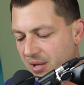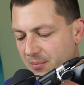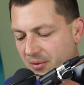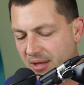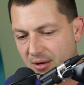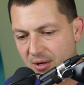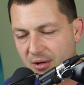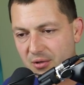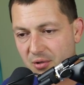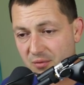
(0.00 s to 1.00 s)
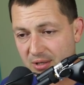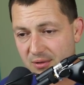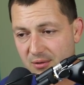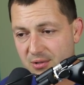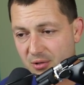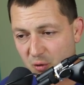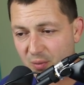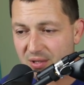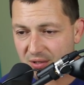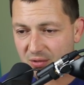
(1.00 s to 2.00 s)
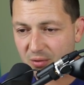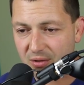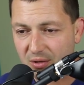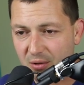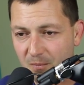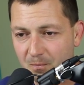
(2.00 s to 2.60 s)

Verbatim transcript: People that are gonna do deals or do business with you,